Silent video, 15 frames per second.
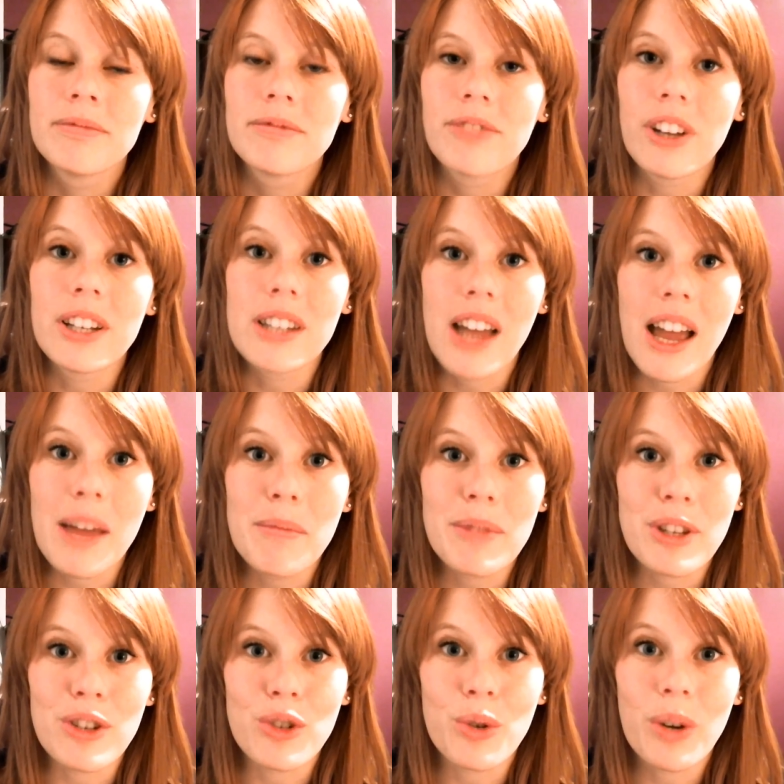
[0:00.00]
fun times
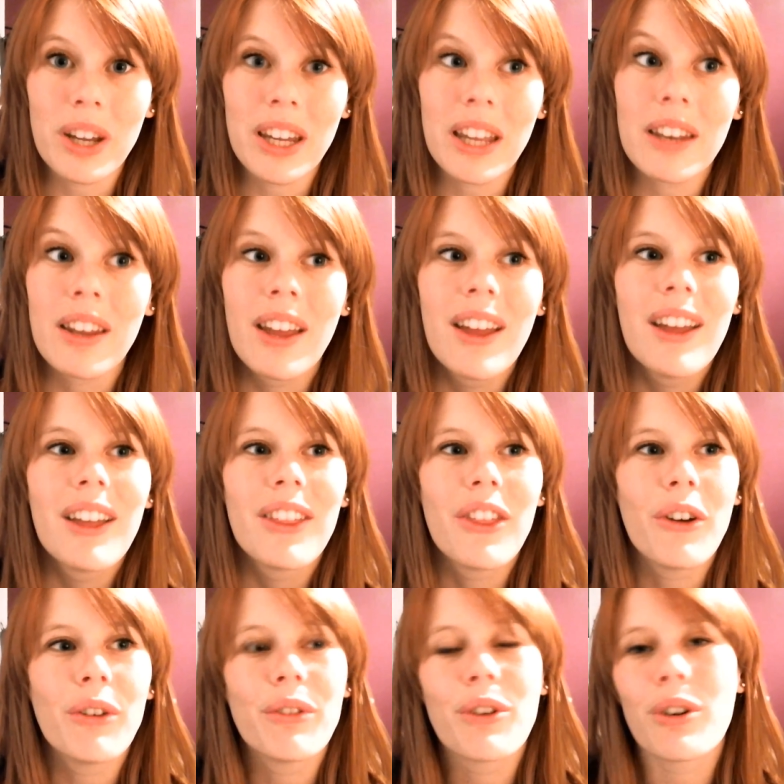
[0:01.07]
enjoying it,
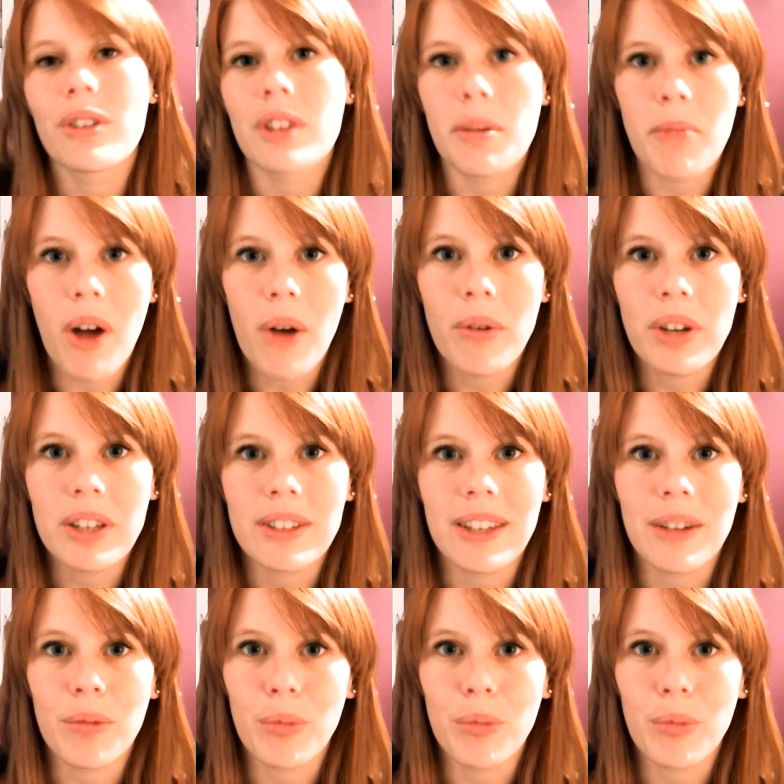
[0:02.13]
though of course I'm always like